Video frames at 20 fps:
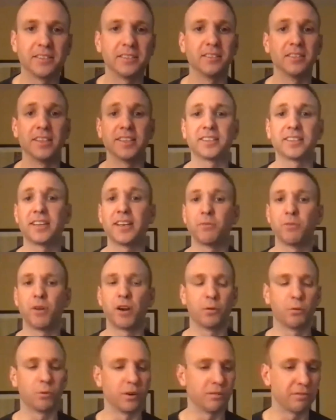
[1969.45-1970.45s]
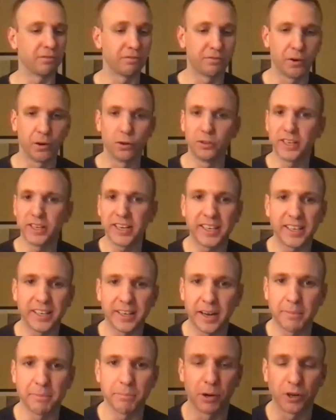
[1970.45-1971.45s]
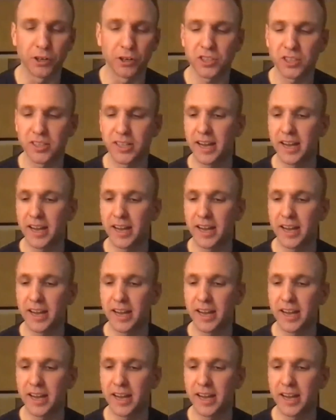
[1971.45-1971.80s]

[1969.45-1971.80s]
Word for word: Listening where we're fully immersed in